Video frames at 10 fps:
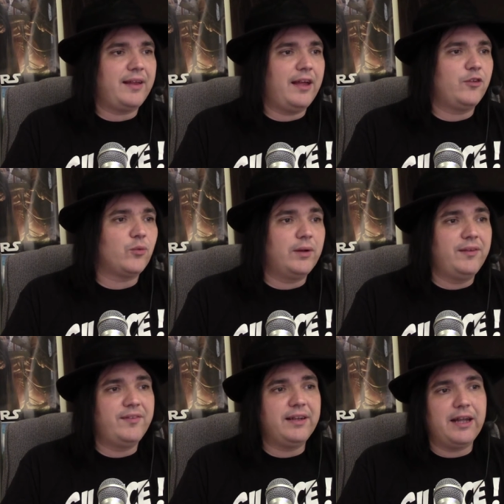has
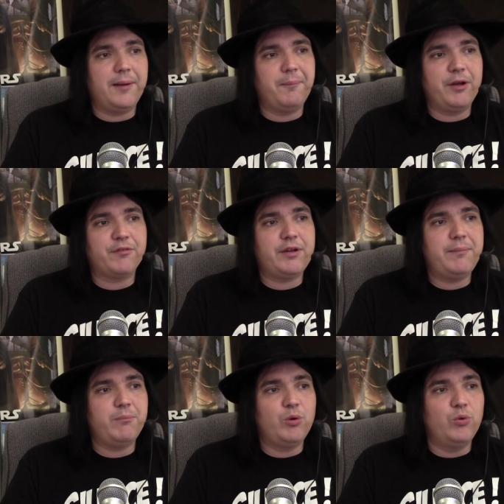once again been
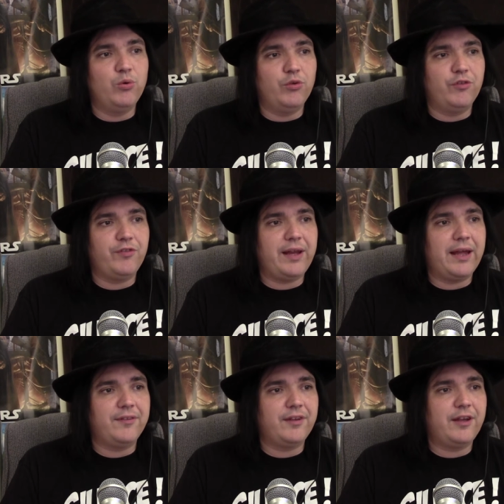removed
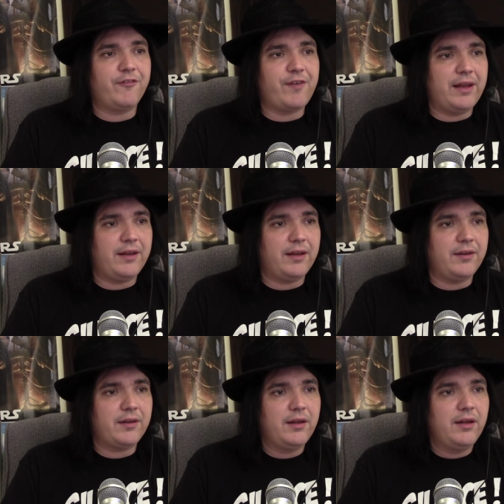as a defendant